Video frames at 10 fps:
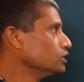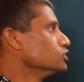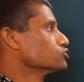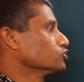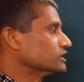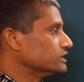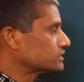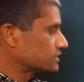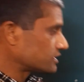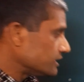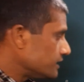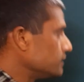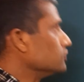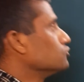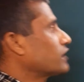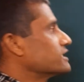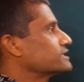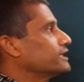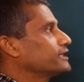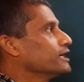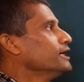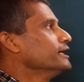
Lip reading: So these three, you can say,